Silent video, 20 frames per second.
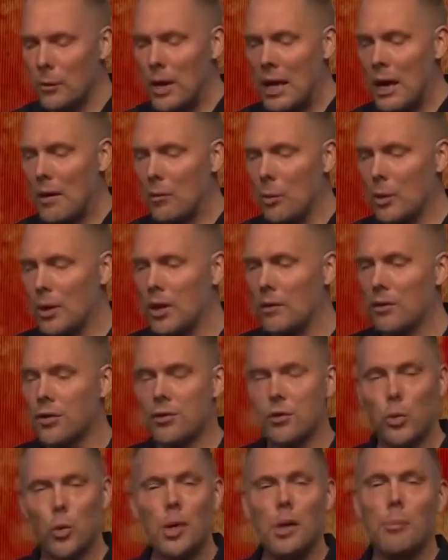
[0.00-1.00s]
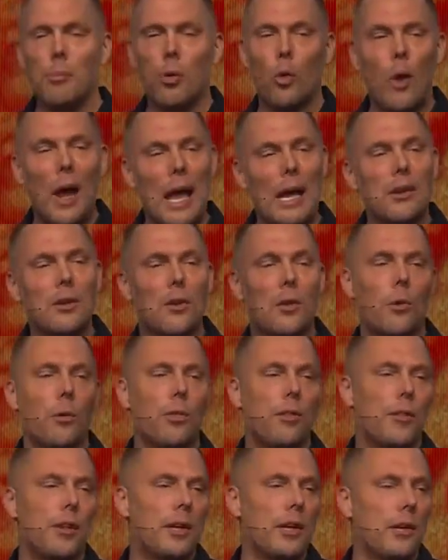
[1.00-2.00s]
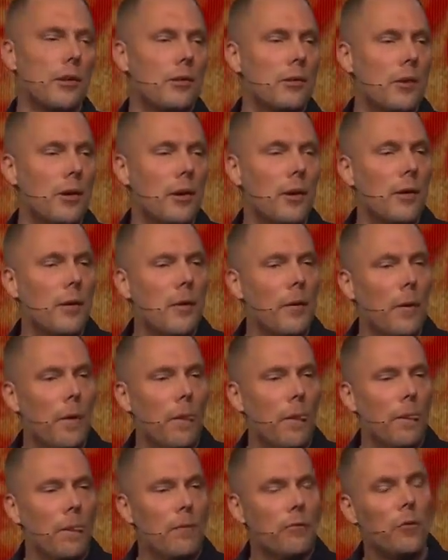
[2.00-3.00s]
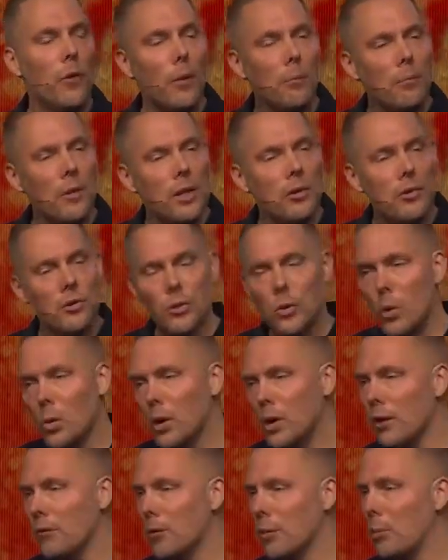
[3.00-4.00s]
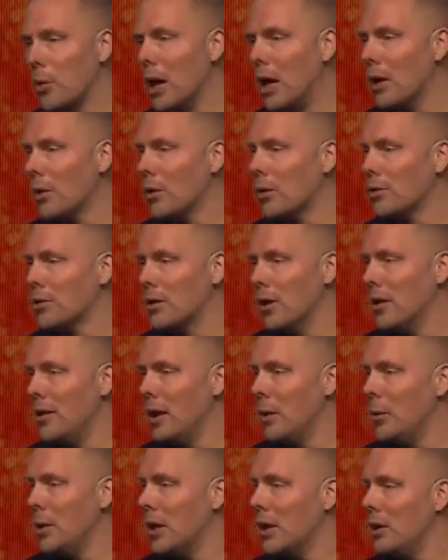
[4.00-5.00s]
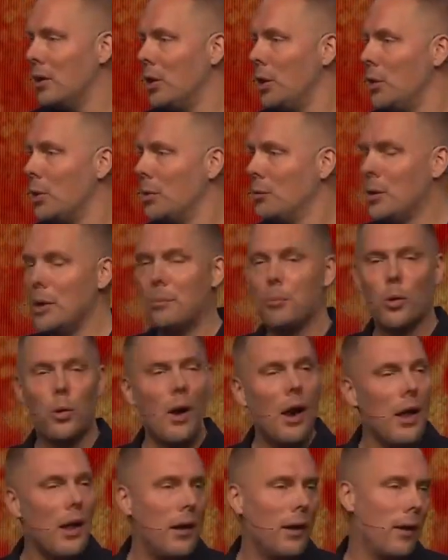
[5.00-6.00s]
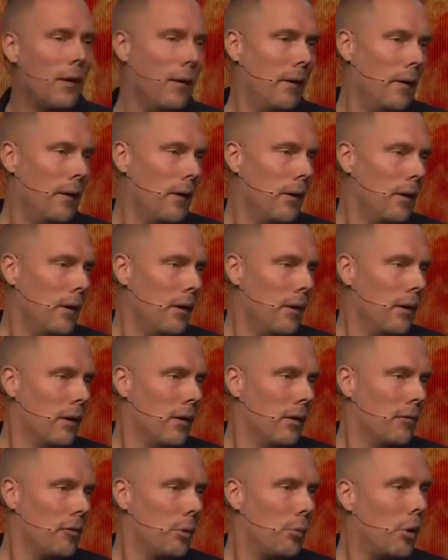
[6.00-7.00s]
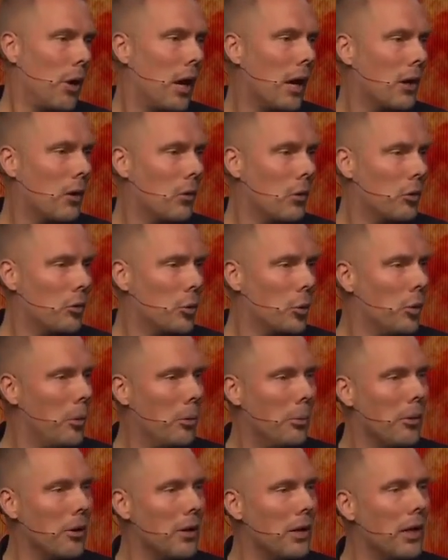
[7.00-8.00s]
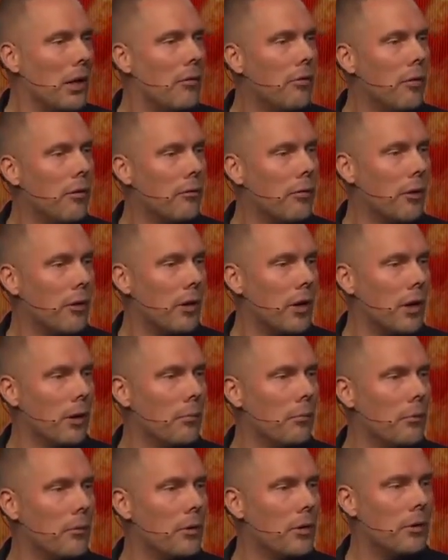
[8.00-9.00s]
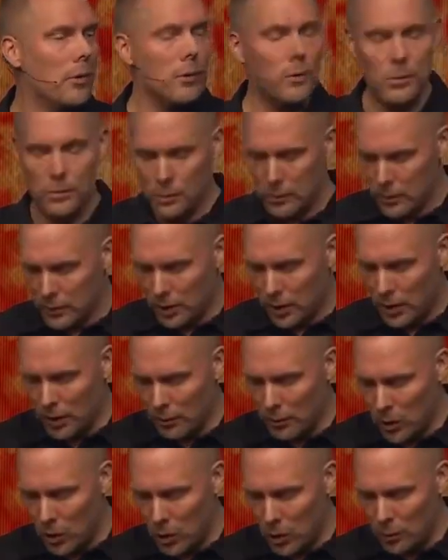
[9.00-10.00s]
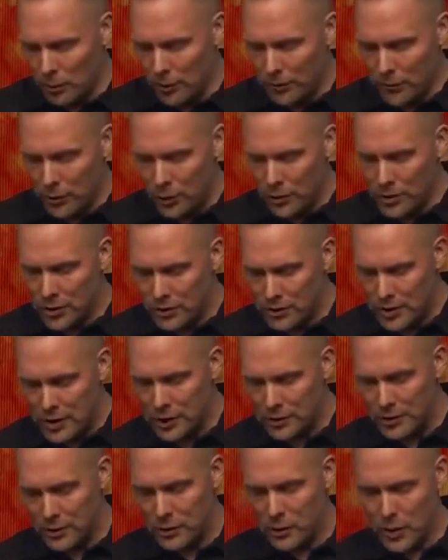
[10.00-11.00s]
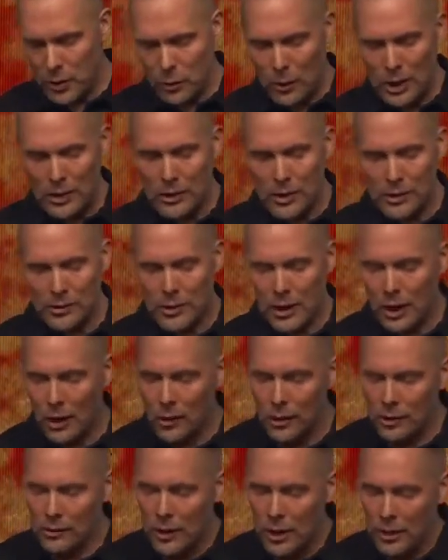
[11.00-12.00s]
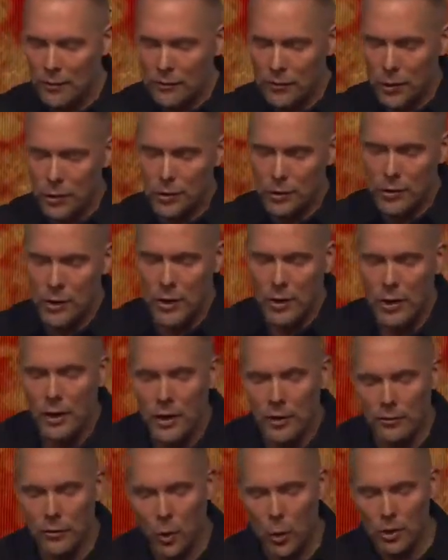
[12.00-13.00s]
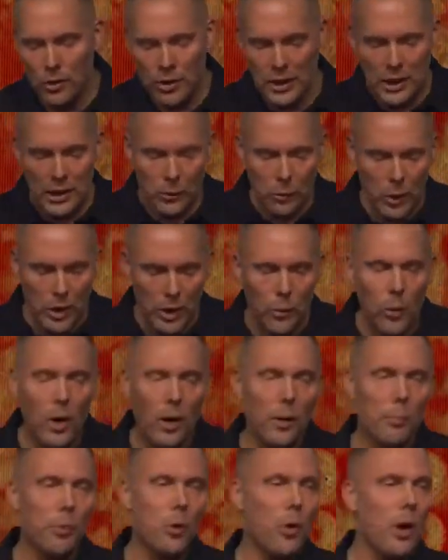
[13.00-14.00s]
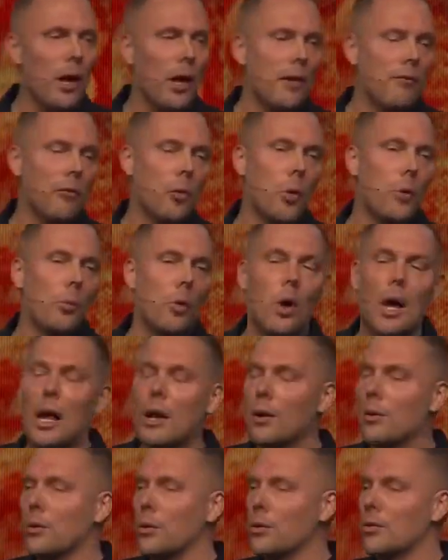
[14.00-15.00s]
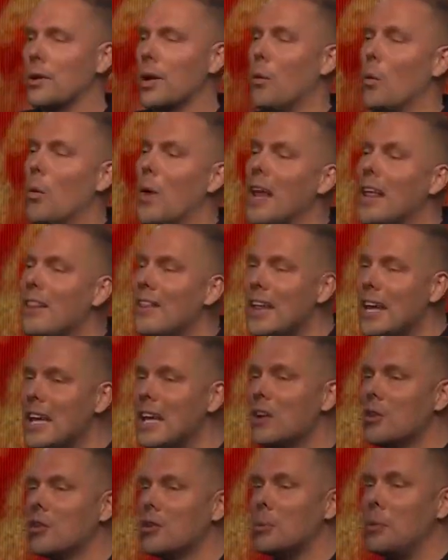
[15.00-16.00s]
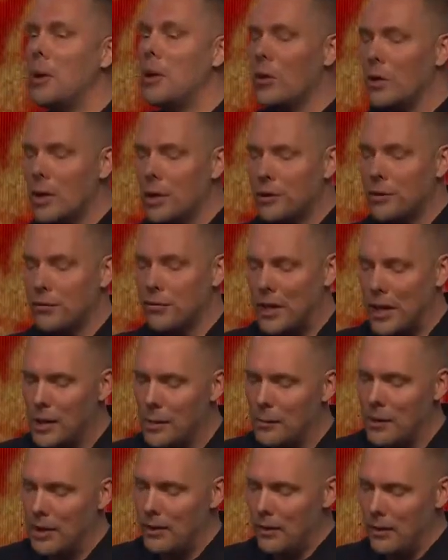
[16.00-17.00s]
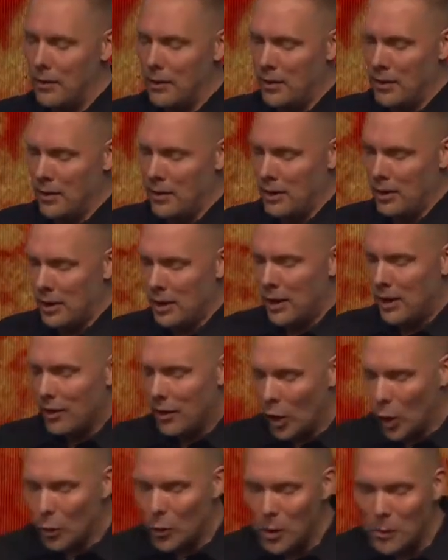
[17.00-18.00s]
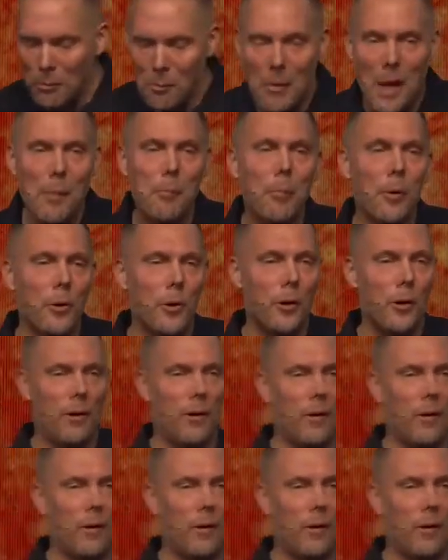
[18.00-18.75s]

that we have, I want to give us three practical things from this story of the prodigal son that we can do when we pray for prodigals, when we believe for them to come home. The first is this, and you can write these down. It's out of verse 14. We want to pray for prodigals that when they experience famine, they'll remember